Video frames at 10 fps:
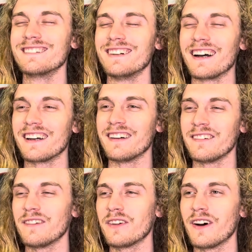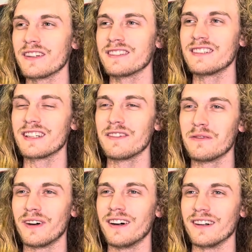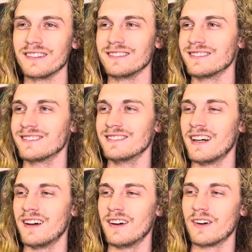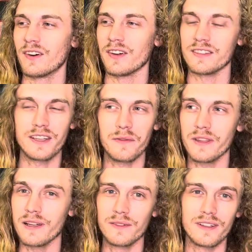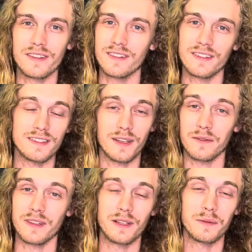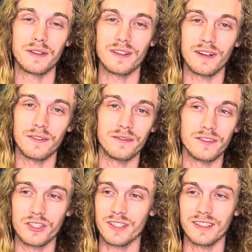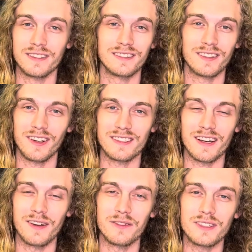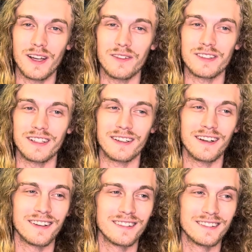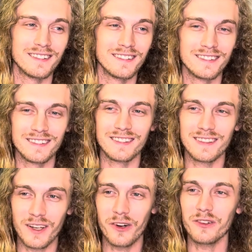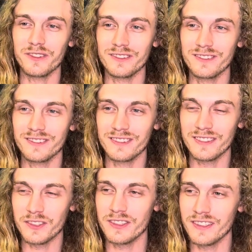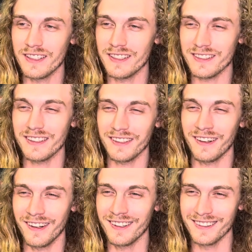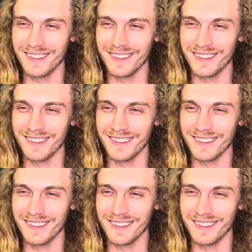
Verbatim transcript: Like, if it, bro, I just need to give him a hug. Or same thing with, same thing with um, Gina a lot of times. I'm just like, no, they just need a hug.